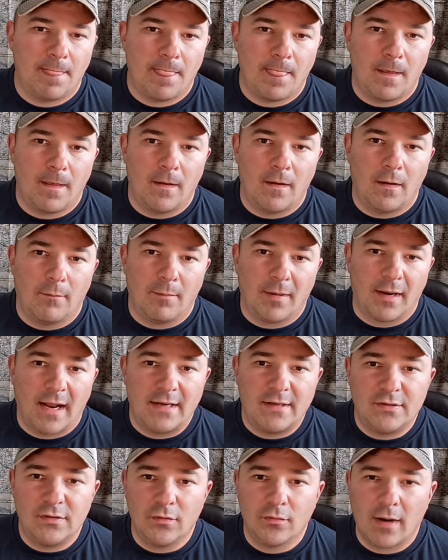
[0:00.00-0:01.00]
but I
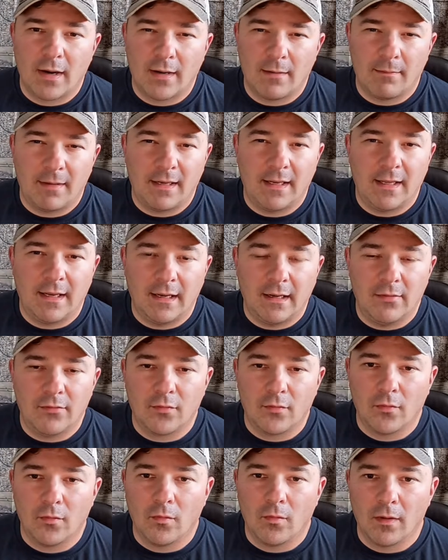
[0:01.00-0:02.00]
do recommend getting through
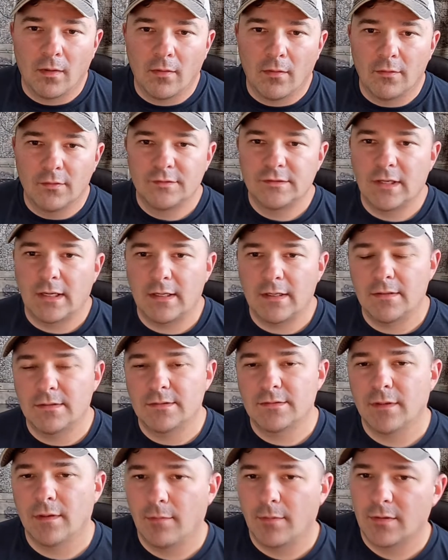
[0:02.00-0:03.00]
one of those China
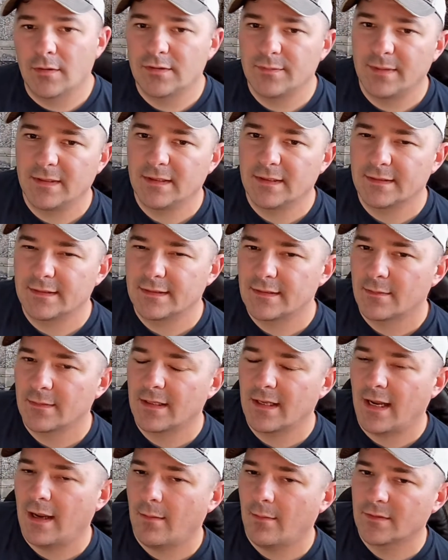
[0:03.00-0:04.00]
distributors because some of the
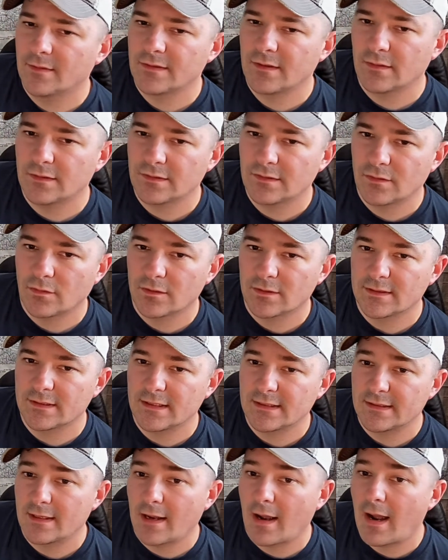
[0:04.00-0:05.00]
Amazon stores, as
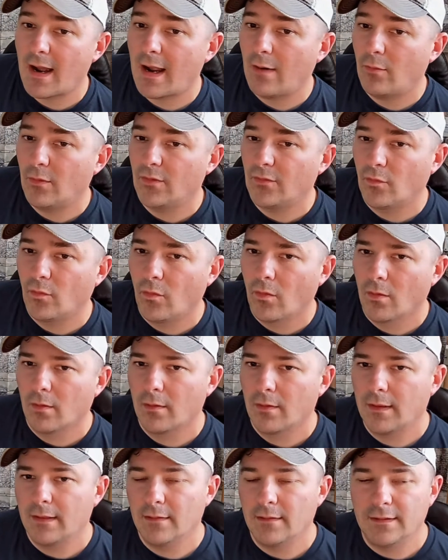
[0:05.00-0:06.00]
I was warned,
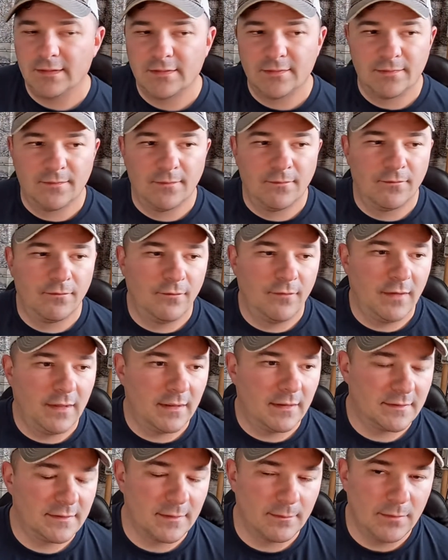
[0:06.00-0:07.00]
at least via
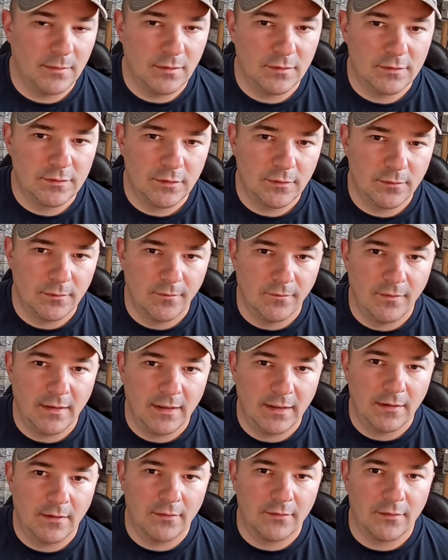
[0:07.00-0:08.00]
some YouTube
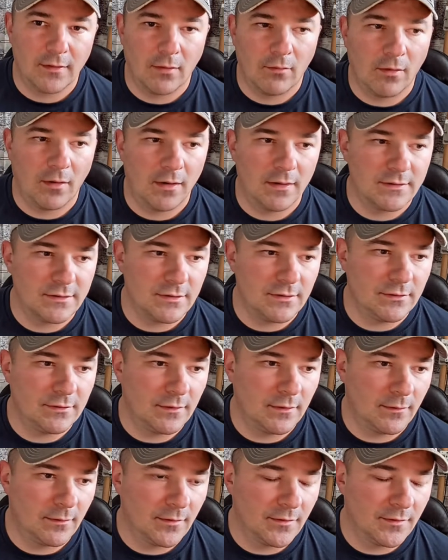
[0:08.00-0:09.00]
videos that I watch, YouTubers,